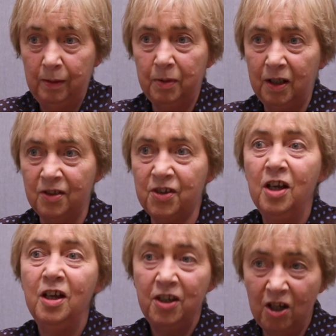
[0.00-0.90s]
because
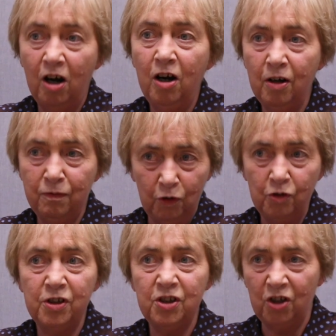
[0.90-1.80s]
you are
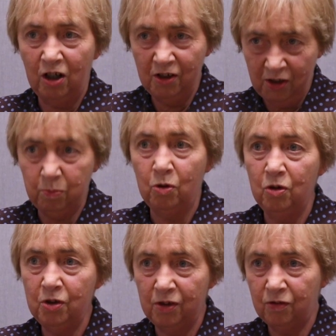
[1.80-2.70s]
funded, you are
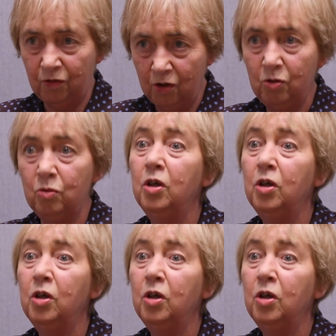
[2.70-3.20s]
supported through,